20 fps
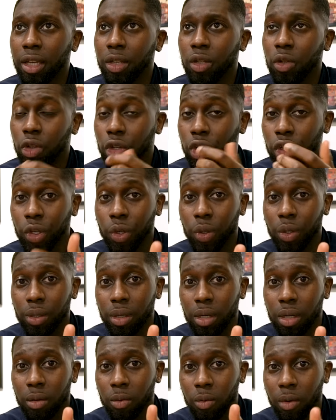you should,
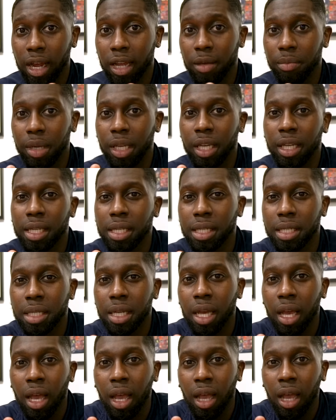right? Because
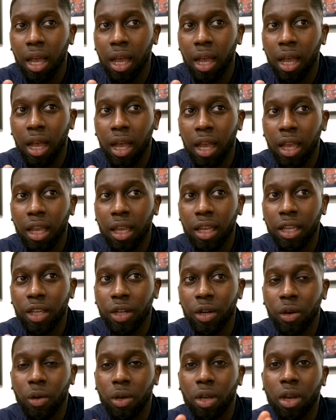
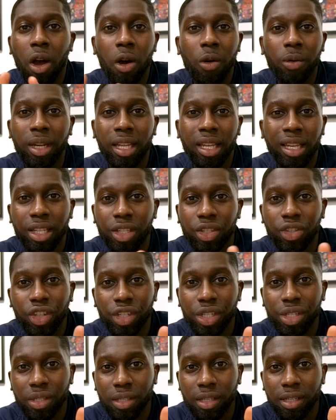coding is
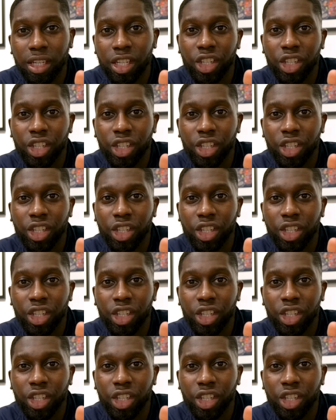just